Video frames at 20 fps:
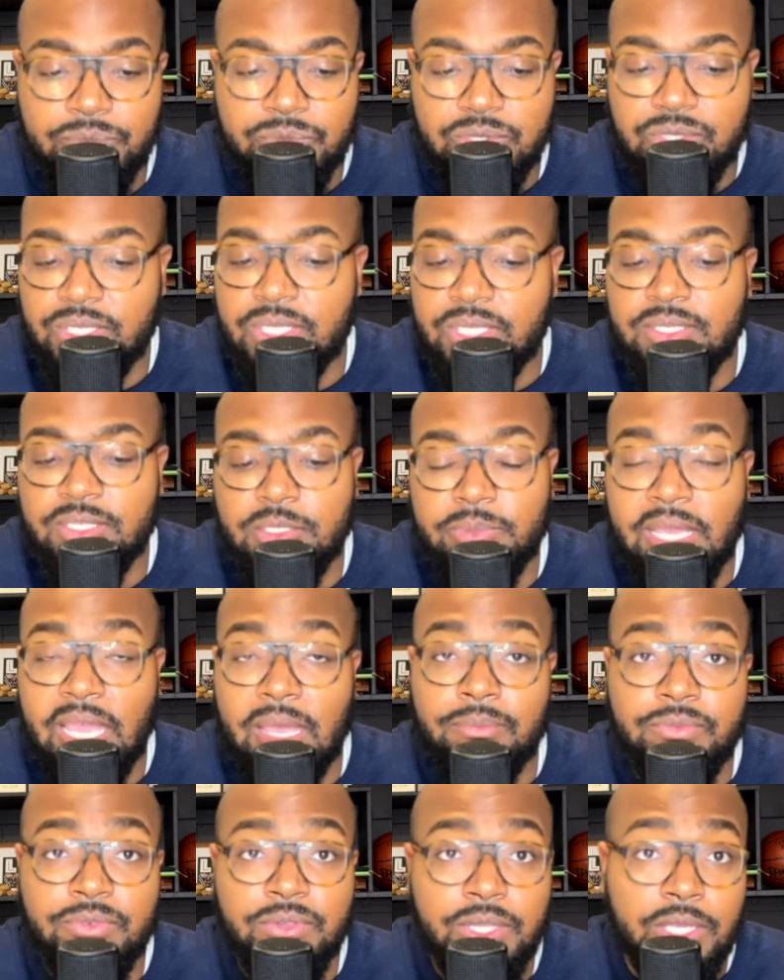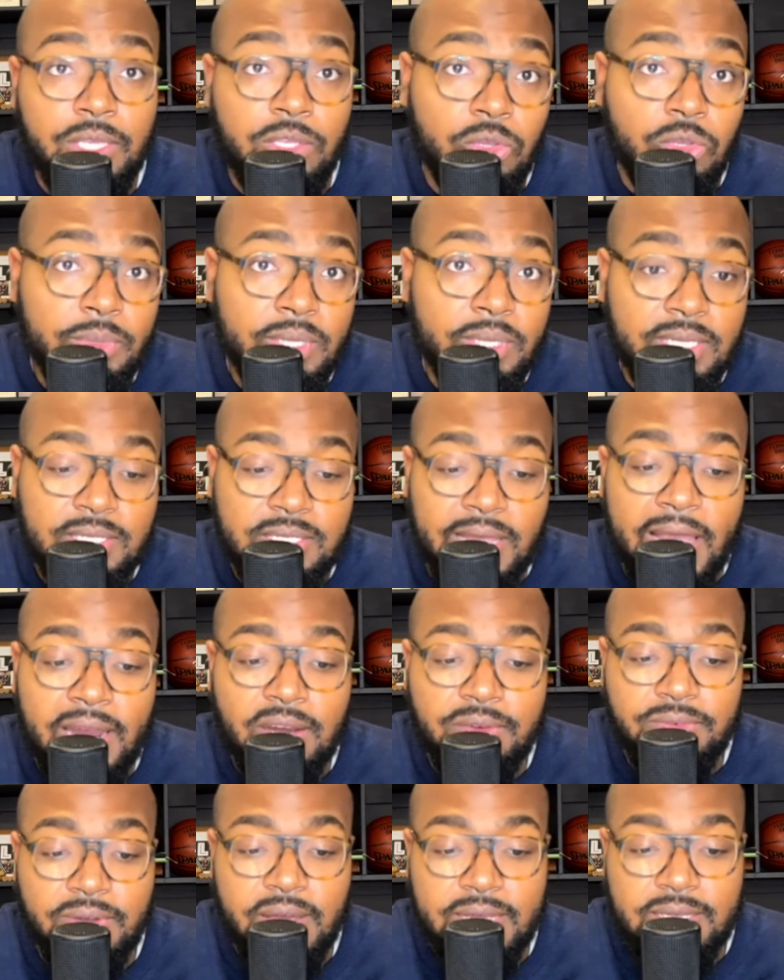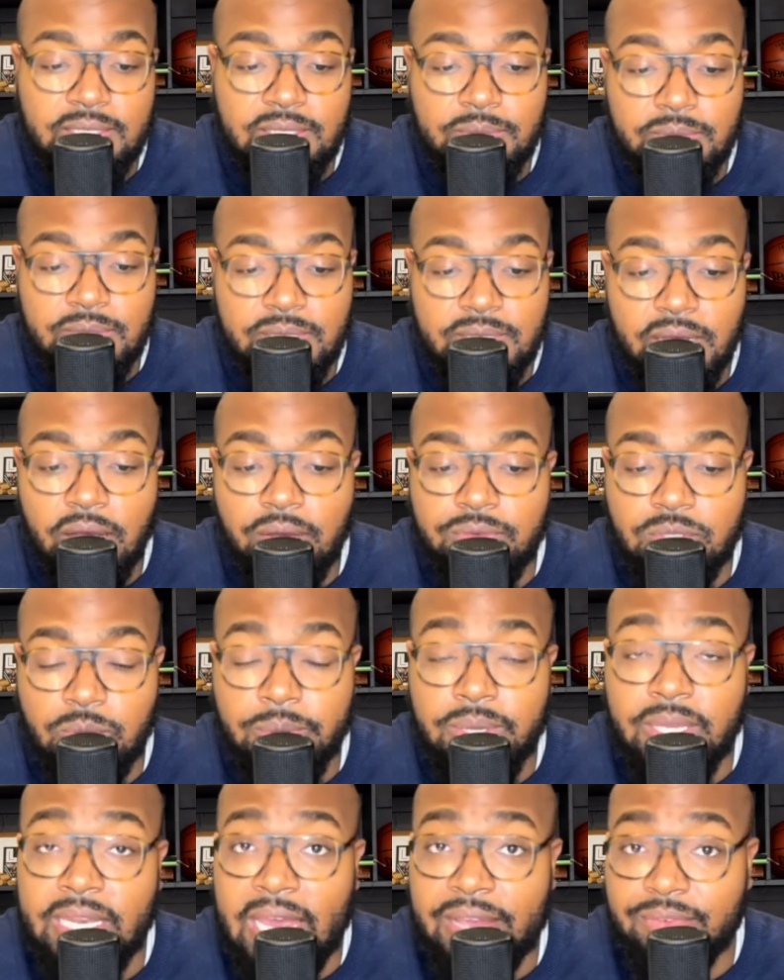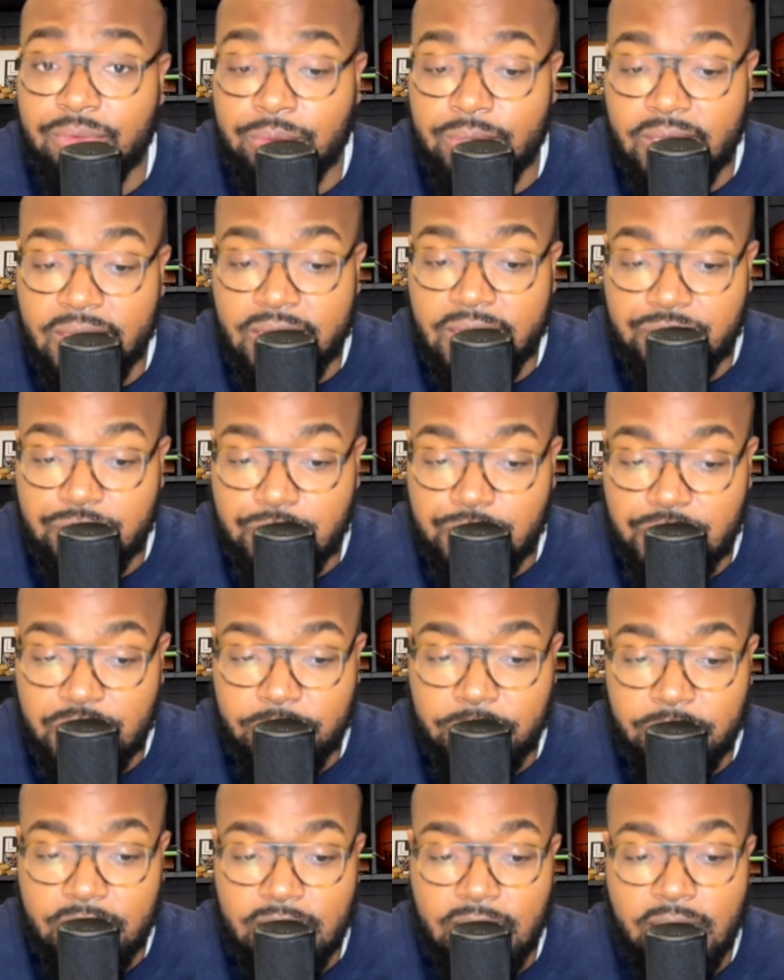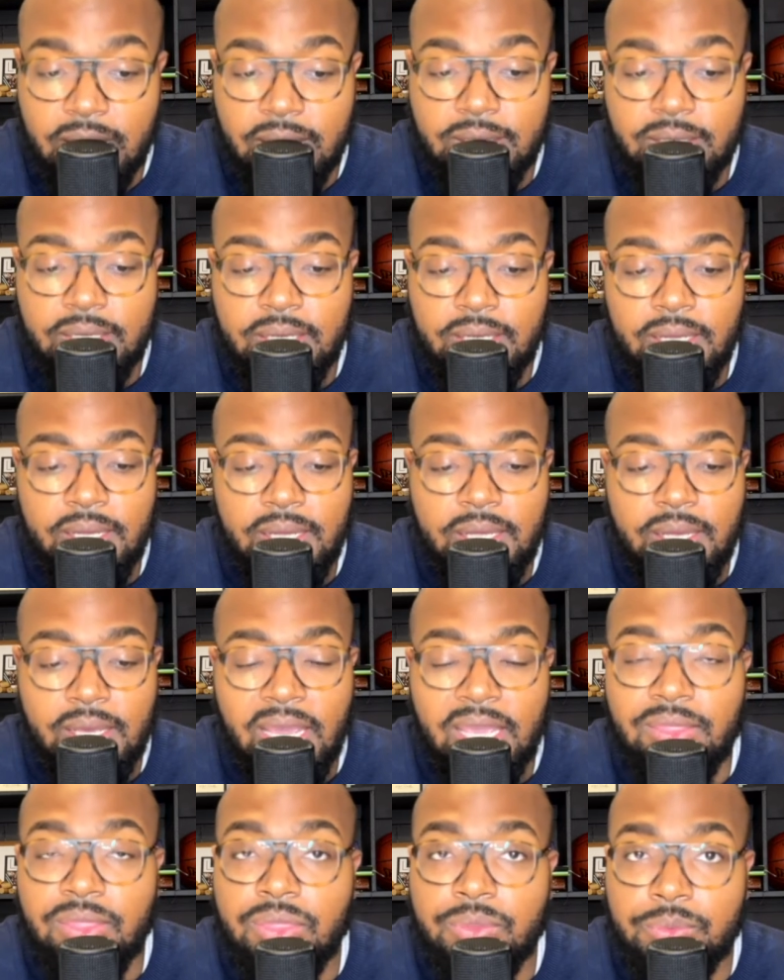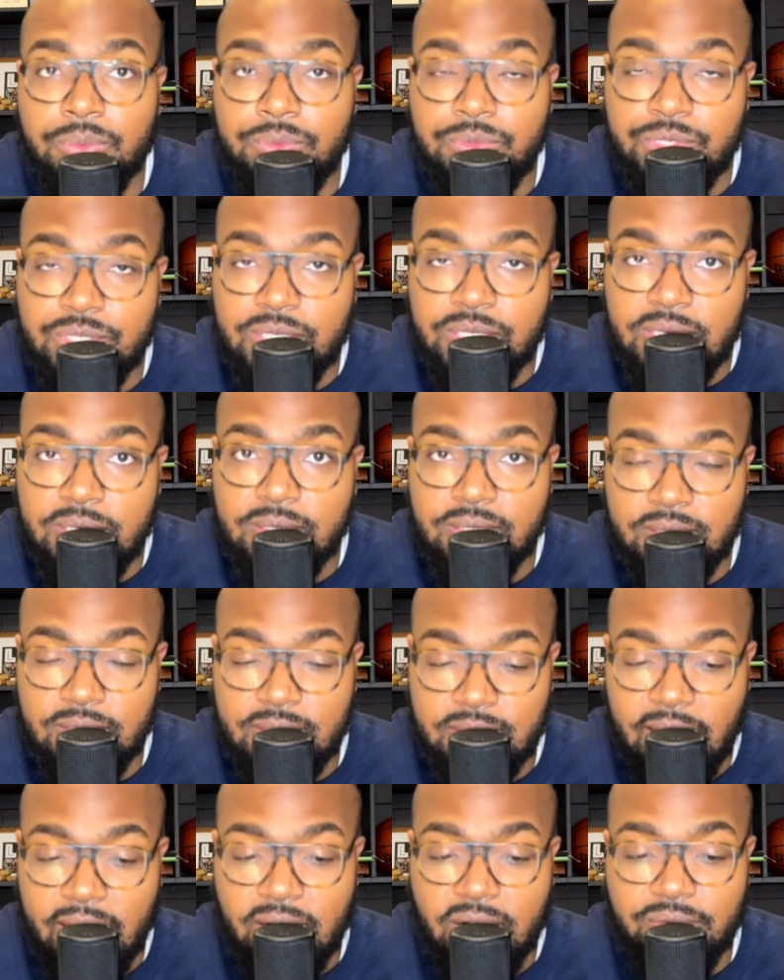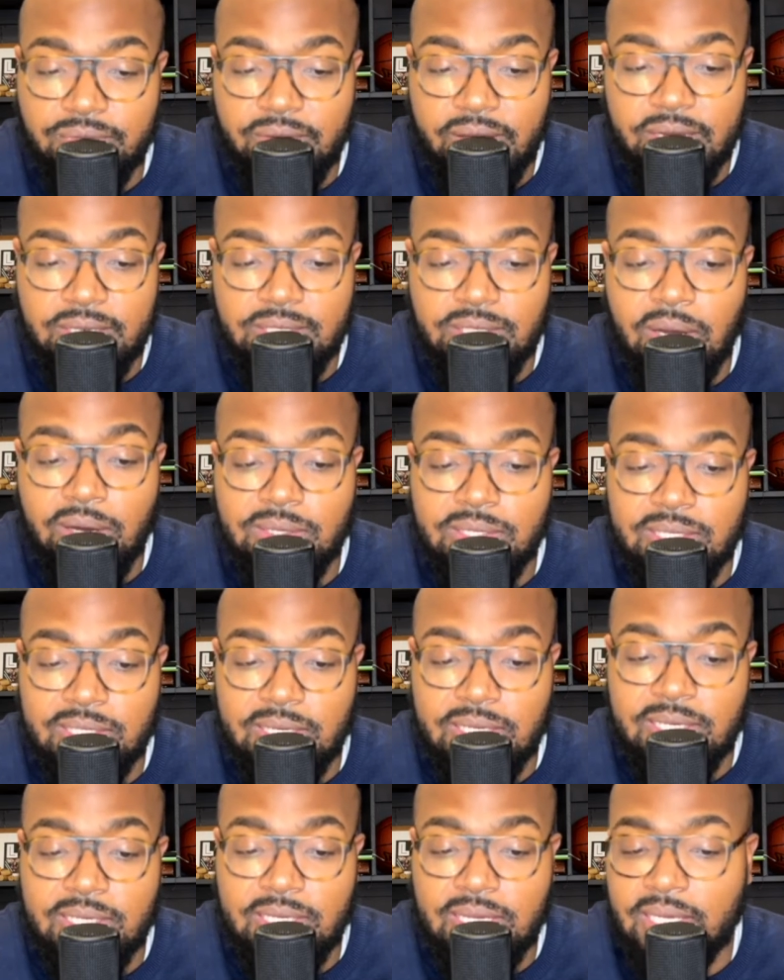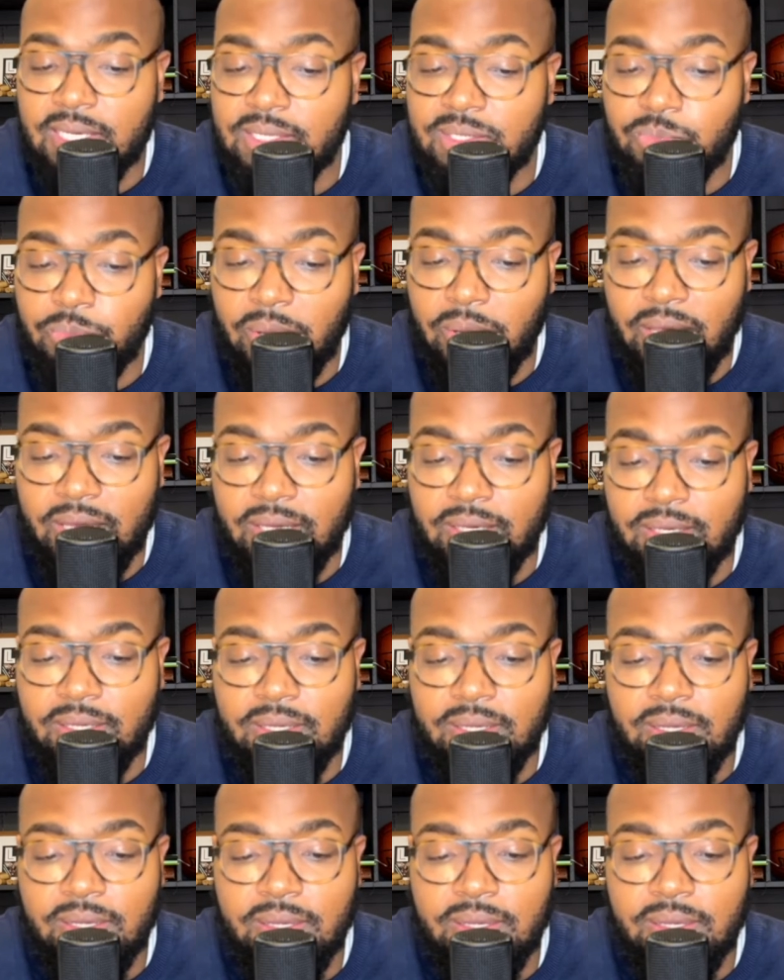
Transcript: Jesus became fully human and sacrificed himself so we could have a relationship with God. And through Jesus' sacrifice, our sin debt is paid.